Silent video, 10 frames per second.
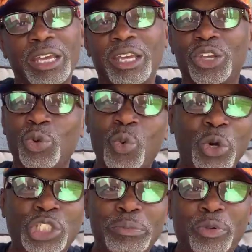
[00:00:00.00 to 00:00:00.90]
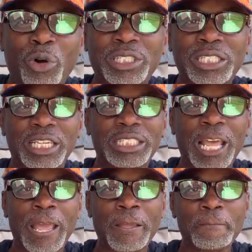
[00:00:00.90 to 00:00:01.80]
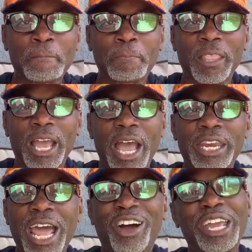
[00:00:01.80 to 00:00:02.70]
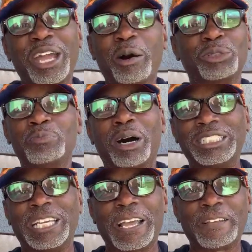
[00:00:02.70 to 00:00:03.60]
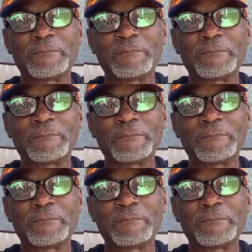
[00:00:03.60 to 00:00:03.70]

you worship on Sunday, and now here comes Monday.